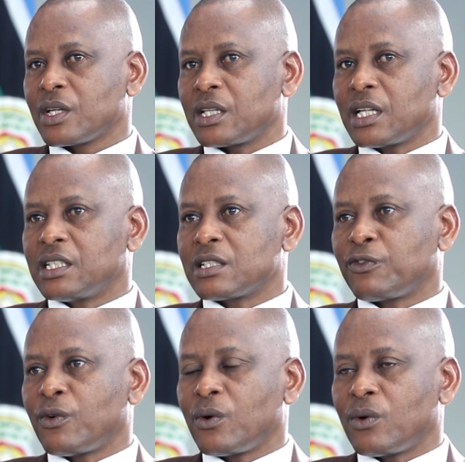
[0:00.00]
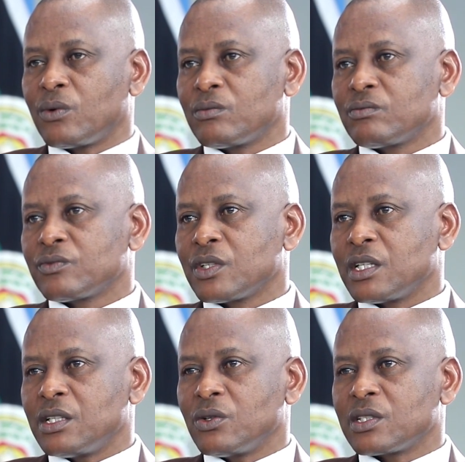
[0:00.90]
That is for
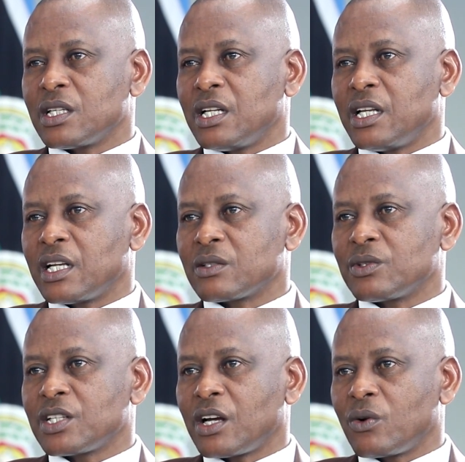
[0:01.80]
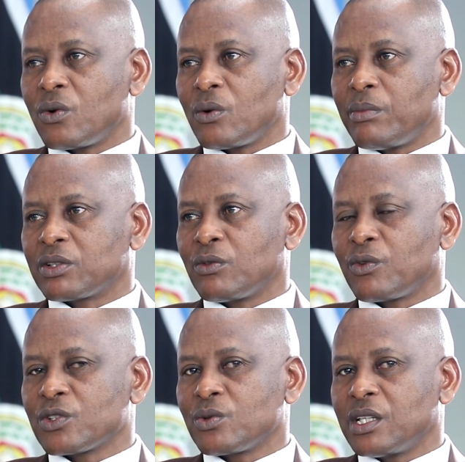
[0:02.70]
those areas which are rural, but of
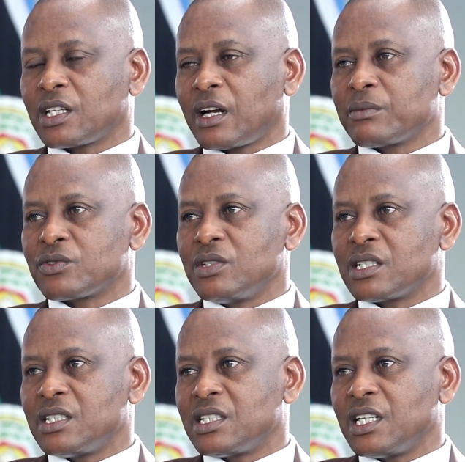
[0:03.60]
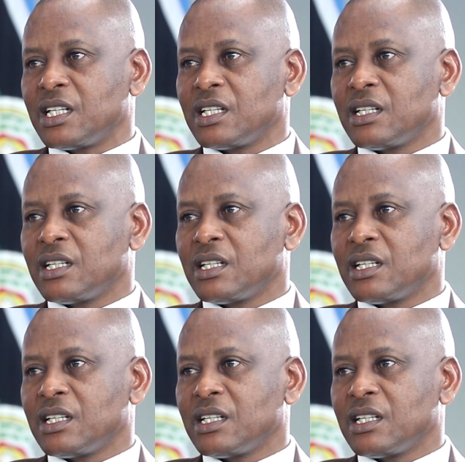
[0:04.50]
course when it comes to the city,